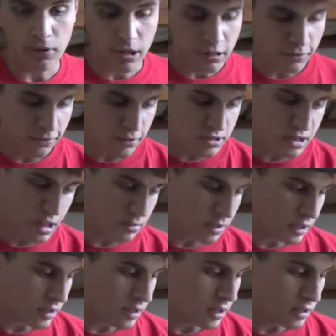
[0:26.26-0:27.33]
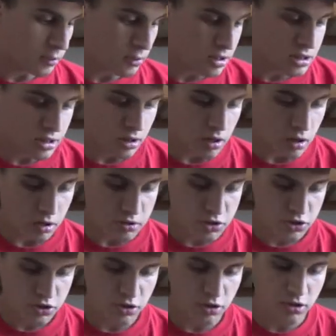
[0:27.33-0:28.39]
Alright, the first game I got was
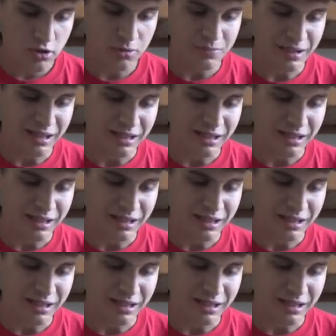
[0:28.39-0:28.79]
Archer